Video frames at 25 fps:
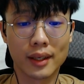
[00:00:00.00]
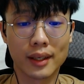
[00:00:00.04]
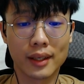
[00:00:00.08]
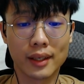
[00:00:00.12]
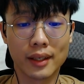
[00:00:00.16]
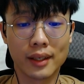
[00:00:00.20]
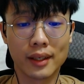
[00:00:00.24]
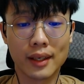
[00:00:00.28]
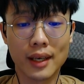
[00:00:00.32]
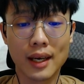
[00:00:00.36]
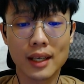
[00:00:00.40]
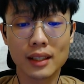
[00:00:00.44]

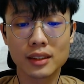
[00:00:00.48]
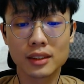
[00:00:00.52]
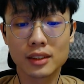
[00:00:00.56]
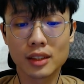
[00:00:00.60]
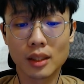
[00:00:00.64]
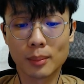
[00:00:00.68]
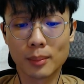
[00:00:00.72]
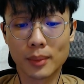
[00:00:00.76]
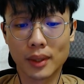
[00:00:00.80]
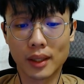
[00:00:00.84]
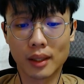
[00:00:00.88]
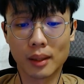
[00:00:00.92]
He answered
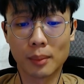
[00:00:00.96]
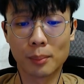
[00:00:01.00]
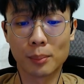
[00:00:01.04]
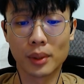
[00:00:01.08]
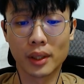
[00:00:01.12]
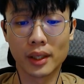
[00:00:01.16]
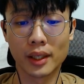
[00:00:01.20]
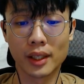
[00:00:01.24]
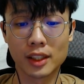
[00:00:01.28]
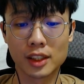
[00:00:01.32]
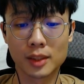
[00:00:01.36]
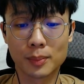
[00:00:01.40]
me, but he
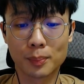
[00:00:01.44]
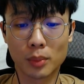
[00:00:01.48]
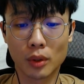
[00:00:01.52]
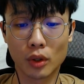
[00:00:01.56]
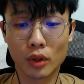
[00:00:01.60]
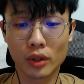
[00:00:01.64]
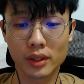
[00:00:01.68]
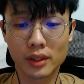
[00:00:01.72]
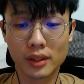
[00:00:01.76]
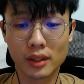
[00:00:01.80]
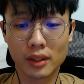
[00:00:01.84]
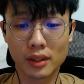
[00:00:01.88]
spoke
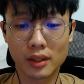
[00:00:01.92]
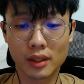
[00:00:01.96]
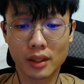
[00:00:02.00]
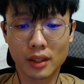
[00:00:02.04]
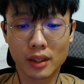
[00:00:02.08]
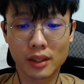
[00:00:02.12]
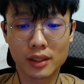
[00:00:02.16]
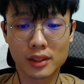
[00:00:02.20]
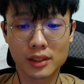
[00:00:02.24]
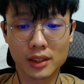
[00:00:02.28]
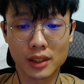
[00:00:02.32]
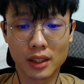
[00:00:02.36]
neither
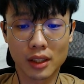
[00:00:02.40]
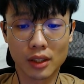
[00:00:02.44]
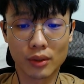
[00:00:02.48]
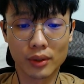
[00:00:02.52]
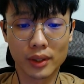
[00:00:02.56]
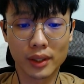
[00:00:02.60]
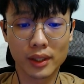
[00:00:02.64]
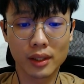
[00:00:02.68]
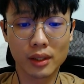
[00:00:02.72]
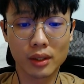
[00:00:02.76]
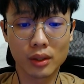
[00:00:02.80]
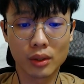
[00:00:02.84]

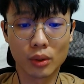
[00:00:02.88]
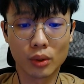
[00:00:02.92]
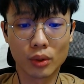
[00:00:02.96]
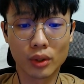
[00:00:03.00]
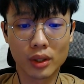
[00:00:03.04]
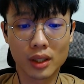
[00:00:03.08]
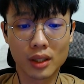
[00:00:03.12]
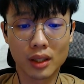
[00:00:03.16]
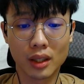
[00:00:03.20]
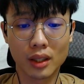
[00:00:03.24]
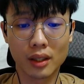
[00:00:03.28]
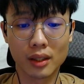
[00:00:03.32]
slowly nor
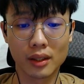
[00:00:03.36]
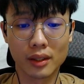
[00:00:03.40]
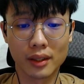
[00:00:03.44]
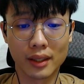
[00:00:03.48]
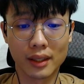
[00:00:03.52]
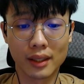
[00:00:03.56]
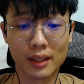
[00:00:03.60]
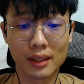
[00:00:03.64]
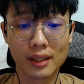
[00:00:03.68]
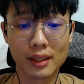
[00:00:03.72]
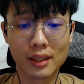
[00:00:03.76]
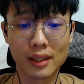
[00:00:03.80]
clearly.
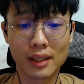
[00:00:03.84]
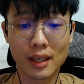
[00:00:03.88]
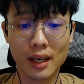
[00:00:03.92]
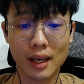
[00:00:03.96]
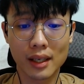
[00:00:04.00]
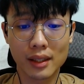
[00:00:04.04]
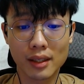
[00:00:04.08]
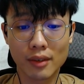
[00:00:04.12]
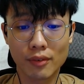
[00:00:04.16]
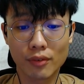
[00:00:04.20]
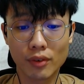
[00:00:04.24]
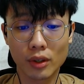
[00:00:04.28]
I'm
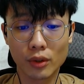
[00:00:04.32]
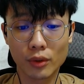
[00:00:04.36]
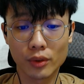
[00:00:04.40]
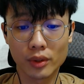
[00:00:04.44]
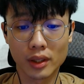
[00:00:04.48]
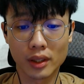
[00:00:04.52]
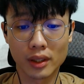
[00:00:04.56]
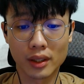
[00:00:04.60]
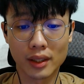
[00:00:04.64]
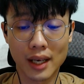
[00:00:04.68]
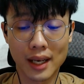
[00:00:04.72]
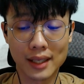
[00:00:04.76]
a
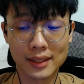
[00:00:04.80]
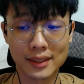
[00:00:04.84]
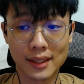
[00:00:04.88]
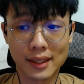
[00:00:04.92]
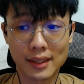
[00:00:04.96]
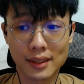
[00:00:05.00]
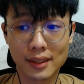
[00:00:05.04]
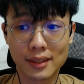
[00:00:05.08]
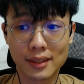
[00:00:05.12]
foreigner, I said.